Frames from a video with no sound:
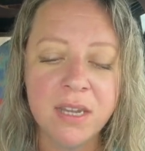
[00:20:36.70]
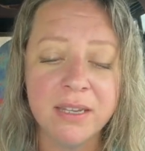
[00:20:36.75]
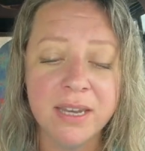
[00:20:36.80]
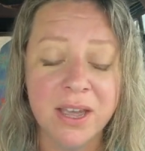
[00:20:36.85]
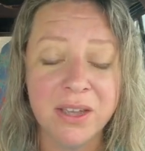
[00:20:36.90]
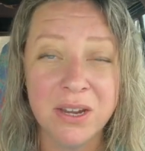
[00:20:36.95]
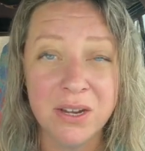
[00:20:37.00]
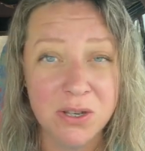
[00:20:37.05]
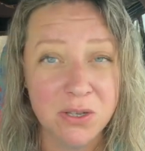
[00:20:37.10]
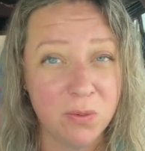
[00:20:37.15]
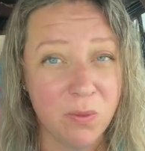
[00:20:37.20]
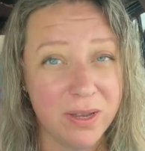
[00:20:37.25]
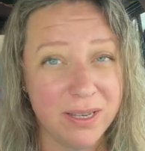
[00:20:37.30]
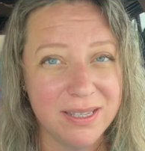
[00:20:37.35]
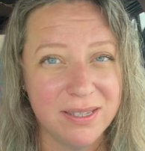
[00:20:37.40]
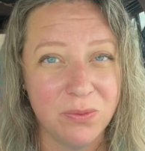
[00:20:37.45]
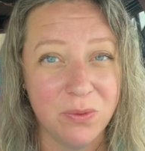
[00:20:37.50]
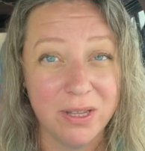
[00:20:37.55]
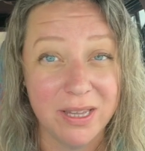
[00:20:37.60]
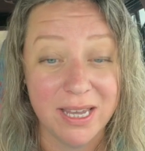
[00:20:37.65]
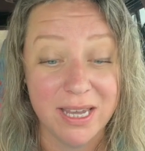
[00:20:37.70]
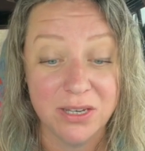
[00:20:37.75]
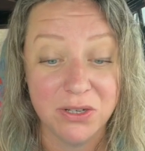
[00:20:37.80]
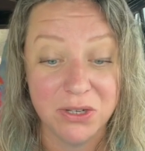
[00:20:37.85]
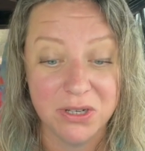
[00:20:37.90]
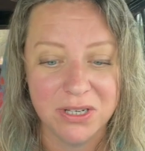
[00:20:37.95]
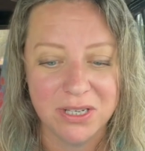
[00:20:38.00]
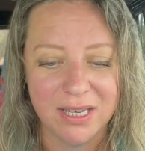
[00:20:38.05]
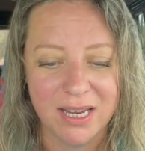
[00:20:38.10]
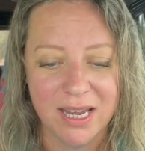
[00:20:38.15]
now, here's what's really
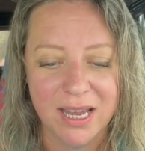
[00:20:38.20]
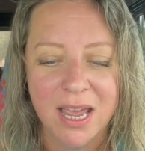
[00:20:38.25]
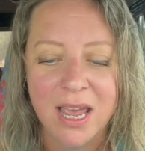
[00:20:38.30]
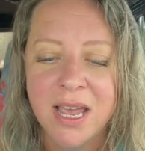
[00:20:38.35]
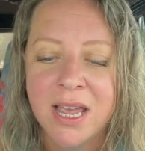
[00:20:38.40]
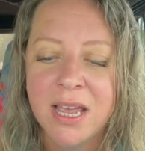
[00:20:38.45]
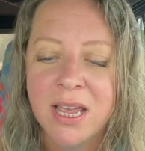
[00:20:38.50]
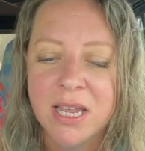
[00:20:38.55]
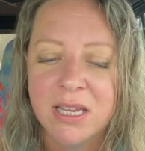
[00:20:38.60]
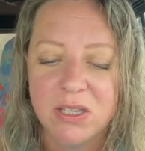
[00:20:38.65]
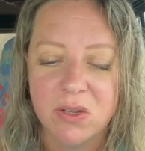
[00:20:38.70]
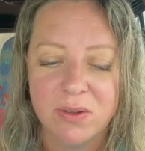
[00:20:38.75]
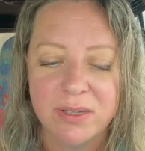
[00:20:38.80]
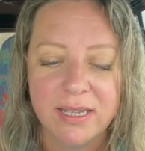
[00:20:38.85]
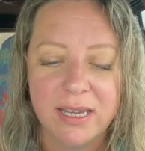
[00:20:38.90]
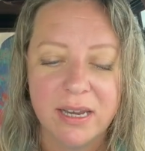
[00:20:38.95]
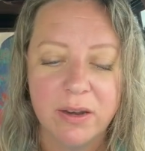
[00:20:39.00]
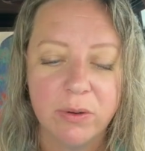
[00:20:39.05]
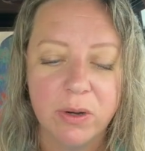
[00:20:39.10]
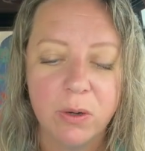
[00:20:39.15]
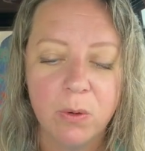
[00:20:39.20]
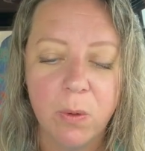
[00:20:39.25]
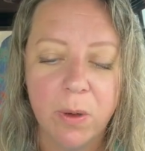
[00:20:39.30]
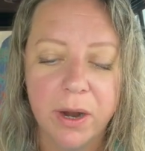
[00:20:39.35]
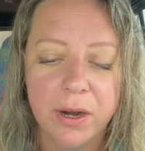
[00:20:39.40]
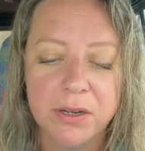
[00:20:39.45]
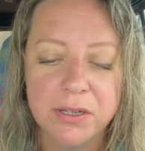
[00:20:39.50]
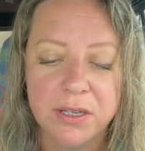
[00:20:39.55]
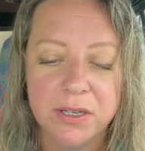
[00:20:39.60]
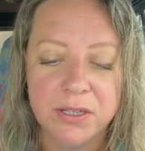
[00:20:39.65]
interesting. So I said it
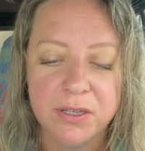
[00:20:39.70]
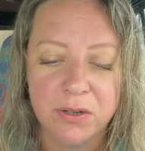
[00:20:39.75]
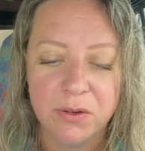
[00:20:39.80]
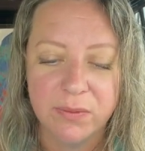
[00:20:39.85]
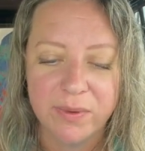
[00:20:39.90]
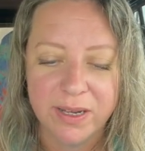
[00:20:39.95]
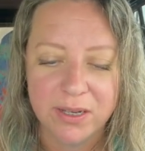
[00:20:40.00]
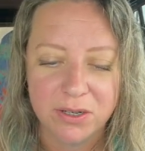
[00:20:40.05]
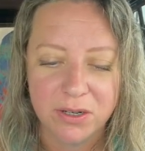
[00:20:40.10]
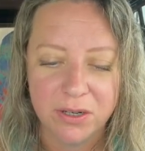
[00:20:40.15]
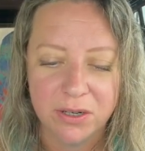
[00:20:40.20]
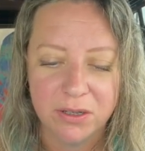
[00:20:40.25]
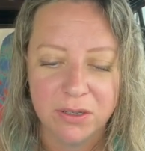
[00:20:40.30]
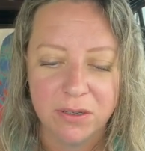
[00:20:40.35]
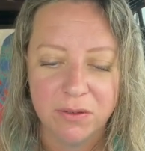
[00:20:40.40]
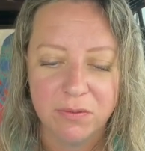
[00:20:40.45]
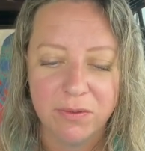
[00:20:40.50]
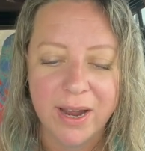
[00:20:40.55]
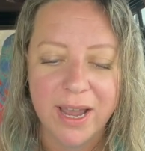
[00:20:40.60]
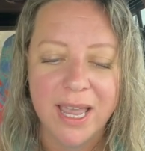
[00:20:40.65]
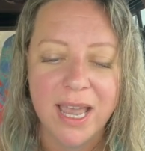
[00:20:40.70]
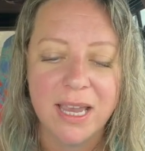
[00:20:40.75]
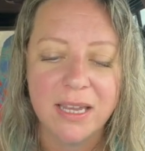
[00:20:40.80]
requires a surrender, right?